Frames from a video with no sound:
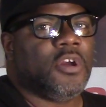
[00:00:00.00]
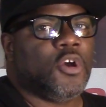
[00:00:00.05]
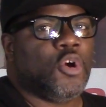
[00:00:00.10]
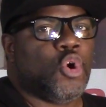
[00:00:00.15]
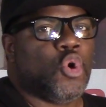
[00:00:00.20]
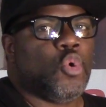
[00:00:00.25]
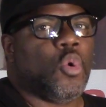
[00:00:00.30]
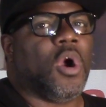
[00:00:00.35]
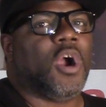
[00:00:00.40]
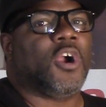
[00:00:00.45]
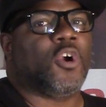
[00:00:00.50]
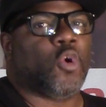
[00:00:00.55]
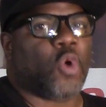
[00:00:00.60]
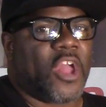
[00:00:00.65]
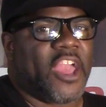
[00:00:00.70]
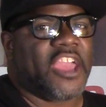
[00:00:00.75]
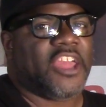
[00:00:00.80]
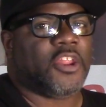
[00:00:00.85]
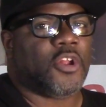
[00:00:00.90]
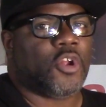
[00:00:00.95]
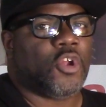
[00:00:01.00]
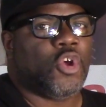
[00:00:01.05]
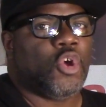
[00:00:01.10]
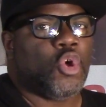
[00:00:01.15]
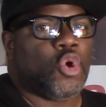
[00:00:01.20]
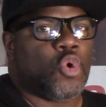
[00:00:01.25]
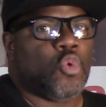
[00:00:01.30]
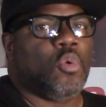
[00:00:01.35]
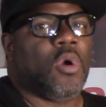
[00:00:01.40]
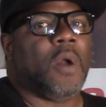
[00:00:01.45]
who are greater,
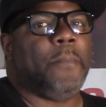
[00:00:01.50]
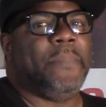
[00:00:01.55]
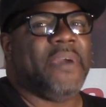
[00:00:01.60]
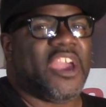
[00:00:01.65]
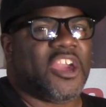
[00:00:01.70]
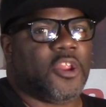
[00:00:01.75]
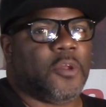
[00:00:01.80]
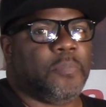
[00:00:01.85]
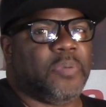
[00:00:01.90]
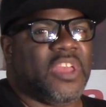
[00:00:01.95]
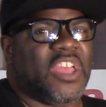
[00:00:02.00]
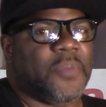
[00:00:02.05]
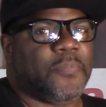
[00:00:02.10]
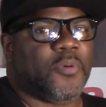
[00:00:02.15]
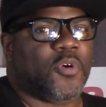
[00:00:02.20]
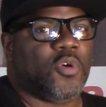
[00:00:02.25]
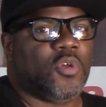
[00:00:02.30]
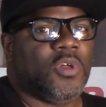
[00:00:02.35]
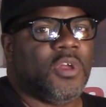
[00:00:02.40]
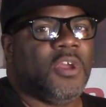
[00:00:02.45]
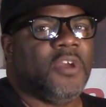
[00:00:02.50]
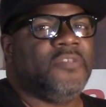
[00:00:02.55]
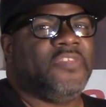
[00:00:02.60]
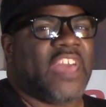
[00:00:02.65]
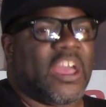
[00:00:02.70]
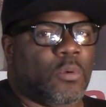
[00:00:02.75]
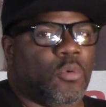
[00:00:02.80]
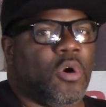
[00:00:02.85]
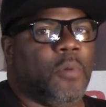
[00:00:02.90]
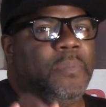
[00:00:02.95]
who are better people
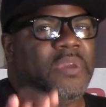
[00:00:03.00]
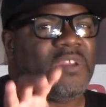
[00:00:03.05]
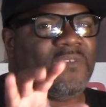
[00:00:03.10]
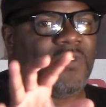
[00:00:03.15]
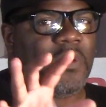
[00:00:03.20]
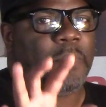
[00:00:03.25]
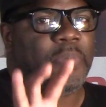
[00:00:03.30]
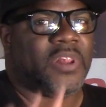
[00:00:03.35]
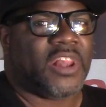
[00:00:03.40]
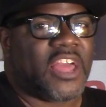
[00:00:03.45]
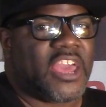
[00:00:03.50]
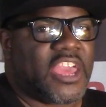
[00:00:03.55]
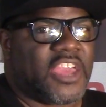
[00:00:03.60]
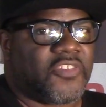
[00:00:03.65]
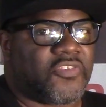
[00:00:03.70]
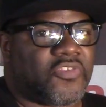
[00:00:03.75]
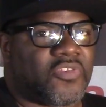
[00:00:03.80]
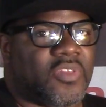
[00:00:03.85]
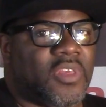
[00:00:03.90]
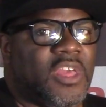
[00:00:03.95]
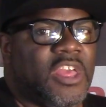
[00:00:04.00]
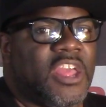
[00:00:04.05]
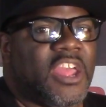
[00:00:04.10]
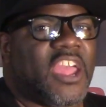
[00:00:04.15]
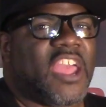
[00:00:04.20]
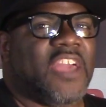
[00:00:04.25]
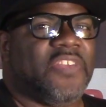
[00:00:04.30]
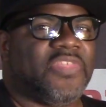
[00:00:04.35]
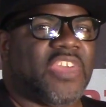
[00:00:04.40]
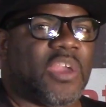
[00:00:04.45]
that will be replaced,
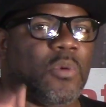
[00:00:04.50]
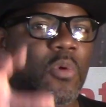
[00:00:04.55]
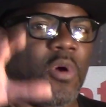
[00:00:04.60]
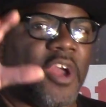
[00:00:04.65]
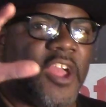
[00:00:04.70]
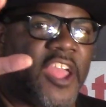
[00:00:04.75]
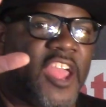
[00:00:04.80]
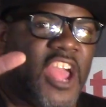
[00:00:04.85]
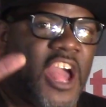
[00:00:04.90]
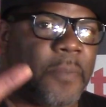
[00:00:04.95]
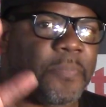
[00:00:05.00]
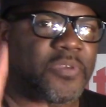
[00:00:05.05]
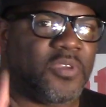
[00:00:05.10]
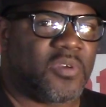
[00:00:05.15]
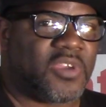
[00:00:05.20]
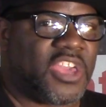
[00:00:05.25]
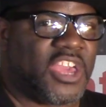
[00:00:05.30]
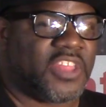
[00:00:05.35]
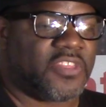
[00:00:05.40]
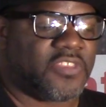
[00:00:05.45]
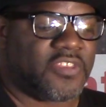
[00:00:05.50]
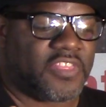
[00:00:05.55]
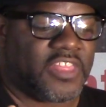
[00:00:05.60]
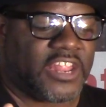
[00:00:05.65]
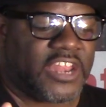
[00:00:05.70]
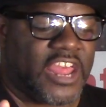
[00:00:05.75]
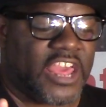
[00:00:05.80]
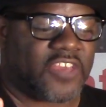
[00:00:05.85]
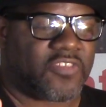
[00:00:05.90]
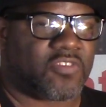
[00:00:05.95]
and they will help you get to
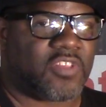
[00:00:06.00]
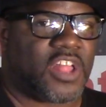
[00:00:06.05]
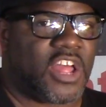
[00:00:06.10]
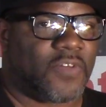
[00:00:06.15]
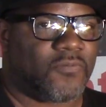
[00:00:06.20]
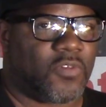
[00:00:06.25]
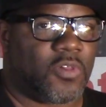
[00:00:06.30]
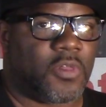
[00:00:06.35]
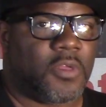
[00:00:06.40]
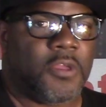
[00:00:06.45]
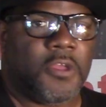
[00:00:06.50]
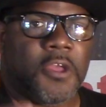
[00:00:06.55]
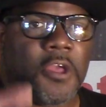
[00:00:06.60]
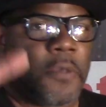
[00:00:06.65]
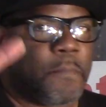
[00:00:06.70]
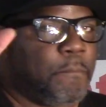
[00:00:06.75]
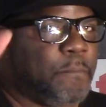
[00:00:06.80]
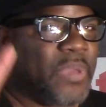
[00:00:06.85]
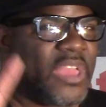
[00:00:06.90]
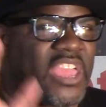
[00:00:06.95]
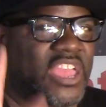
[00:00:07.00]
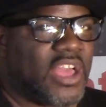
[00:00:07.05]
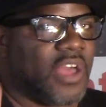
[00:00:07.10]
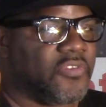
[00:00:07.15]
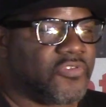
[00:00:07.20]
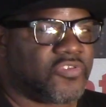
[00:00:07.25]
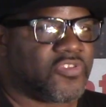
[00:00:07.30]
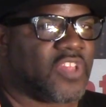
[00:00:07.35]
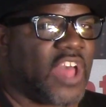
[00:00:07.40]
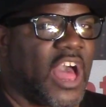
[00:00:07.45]
the next level. Be
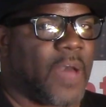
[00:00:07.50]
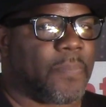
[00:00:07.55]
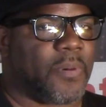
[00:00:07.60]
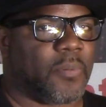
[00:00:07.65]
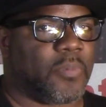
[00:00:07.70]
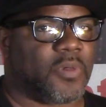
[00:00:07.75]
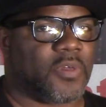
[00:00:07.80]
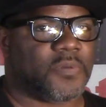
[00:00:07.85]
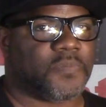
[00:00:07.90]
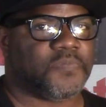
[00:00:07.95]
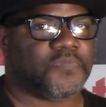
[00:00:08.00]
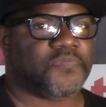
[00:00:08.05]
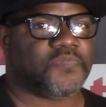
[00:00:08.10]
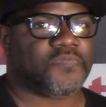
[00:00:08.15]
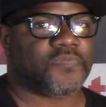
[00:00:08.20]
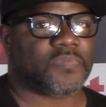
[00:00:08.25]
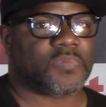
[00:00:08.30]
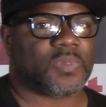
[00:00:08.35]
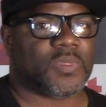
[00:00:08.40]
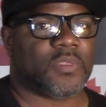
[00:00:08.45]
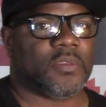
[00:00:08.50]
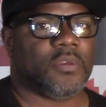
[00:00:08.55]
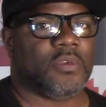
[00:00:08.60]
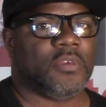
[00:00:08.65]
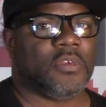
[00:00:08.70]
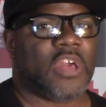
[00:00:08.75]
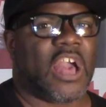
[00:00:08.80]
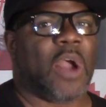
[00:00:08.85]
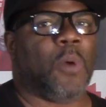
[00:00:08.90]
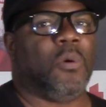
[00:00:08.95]
unstoppable.
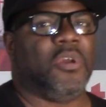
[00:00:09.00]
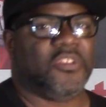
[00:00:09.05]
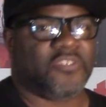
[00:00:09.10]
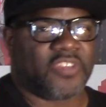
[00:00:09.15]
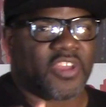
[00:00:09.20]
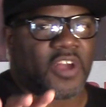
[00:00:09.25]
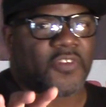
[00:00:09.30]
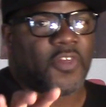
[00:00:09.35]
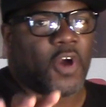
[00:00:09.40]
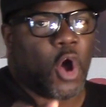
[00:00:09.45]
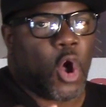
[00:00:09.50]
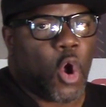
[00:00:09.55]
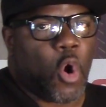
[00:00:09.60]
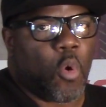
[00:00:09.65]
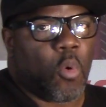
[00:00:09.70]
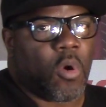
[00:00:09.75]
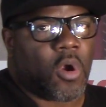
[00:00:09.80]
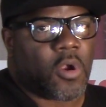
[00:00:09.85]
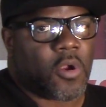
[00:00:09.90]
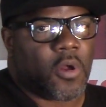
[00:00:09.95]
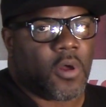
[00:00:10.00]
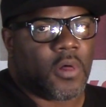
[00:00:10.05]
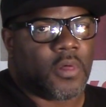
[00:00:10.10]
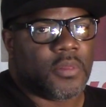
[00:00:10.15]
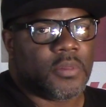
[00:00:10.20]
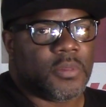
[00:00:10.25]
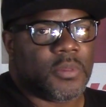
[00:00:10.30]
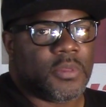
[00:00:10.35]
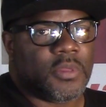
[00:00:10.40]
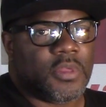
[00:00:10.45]
I want to tell the whole
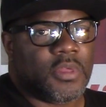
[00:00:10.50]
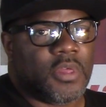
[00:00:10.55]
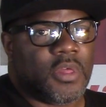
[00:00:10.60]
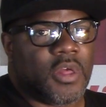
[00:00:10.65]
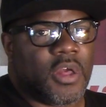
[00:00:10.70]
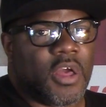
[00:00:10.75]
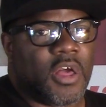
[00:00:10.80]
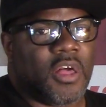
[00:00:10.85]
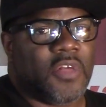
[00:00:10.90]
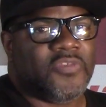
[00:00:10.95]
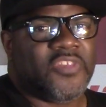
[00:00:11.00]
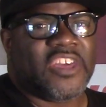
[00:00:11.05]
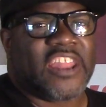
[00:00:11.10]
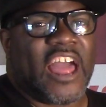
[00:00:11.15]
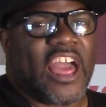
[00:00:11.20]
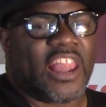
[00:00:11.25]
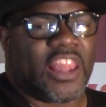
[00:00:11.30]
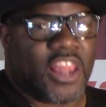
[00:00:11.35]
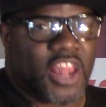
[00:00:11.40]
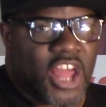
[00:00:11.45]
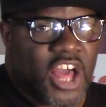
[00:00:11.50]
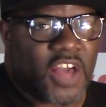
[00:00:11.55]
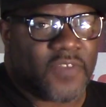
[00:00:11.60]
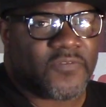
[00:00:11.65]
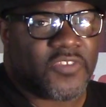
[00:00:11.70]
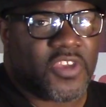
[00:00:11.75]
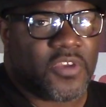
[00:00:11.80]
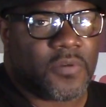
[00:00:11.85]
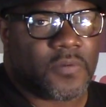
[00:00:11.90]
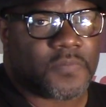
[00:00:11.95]
world that I
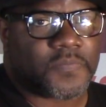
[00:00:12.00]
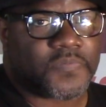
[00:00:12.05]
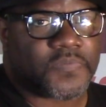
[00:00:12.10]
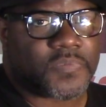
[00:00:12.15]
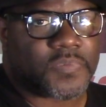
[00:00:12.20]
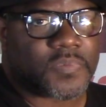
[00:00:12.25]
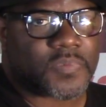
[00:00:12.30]
love you,